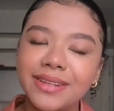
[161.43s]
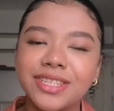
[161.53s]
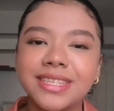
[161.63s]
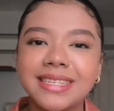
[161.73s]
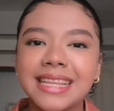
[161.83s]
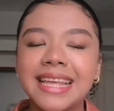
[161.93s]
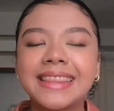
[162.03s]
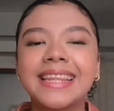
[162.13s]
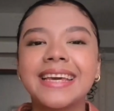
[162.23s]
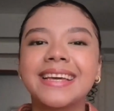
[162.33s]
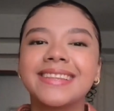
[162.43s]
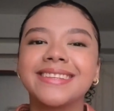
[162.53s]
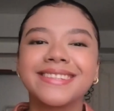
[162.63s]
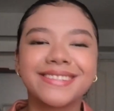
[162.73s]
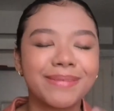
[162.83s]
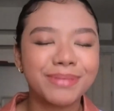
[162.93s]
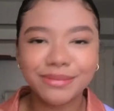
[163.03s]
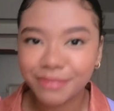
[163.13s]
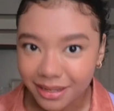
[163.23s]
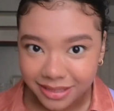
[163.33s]
just click the link in the description
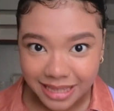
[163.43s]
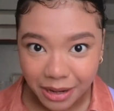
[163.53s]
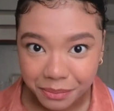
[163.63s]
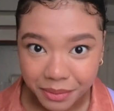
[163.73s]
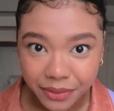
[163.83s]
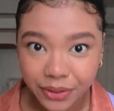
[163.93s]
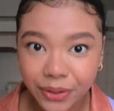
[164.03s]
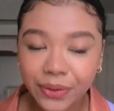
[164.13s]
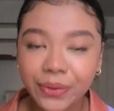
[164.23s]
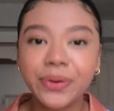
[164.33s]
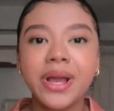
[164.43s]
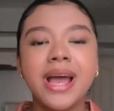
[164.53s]
box down below